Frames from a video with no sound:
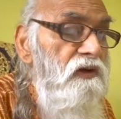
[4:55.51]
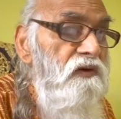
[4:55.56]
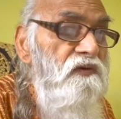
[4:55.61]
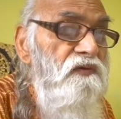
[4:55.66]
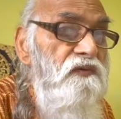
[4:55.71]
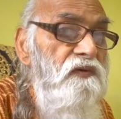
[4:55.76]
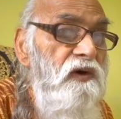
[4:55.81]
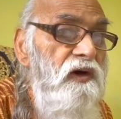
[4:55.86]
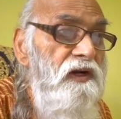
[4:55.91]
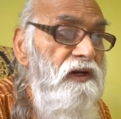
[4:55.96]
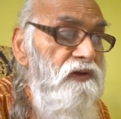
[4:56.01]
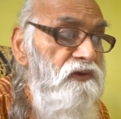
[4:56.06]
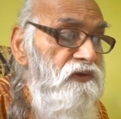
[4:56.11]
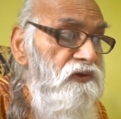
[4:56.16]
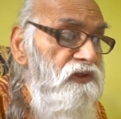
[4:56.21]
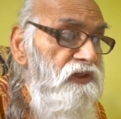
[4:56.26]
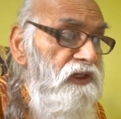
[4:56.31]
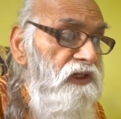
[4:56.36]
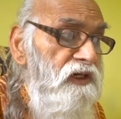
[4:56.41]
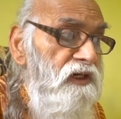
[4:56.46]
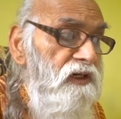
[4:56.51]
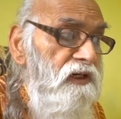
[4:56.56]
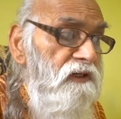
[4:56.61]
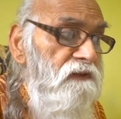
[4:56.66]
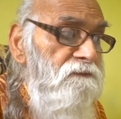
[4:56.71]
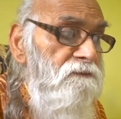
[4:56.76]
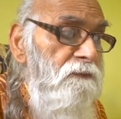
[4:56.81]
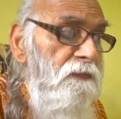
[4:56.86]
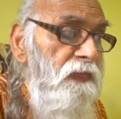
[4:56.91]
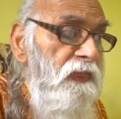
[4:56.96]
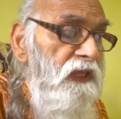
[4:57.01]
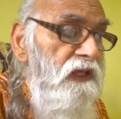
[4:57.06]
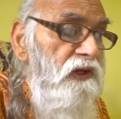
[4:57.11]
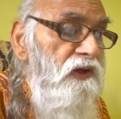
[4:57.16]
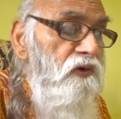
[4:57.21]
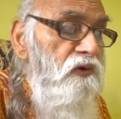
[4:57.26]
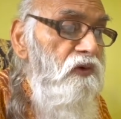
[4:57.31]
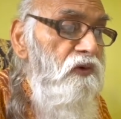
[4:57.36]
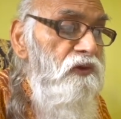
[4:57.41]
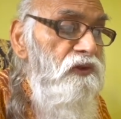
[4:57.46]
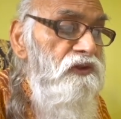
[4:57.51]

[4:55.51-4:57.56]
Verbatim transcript: for a seeker who